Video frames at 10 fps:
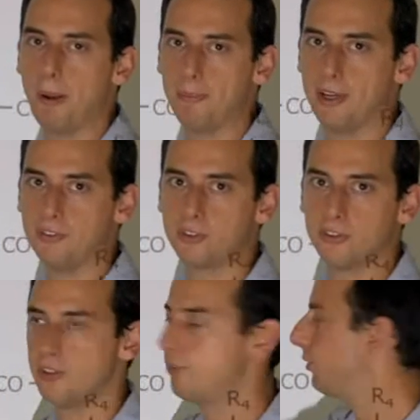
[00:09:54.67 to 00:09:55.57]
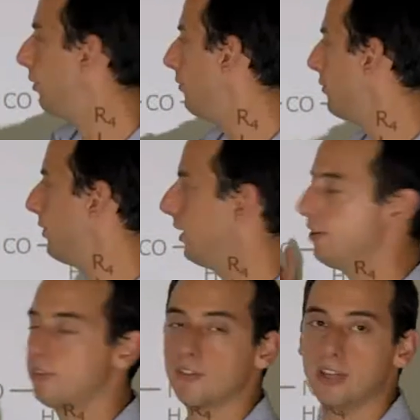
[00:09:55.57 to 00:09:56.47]
peptides consist of a
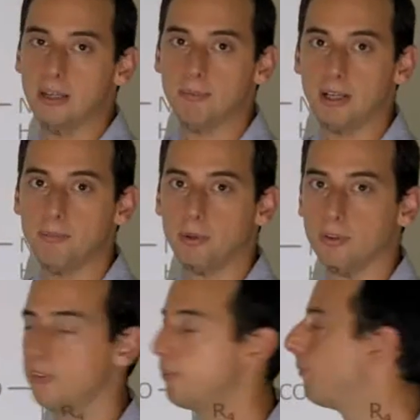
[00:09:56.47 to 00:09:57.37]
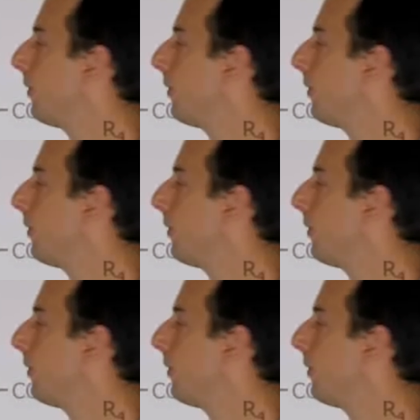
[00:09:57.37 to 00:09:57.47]
series of amide bonds.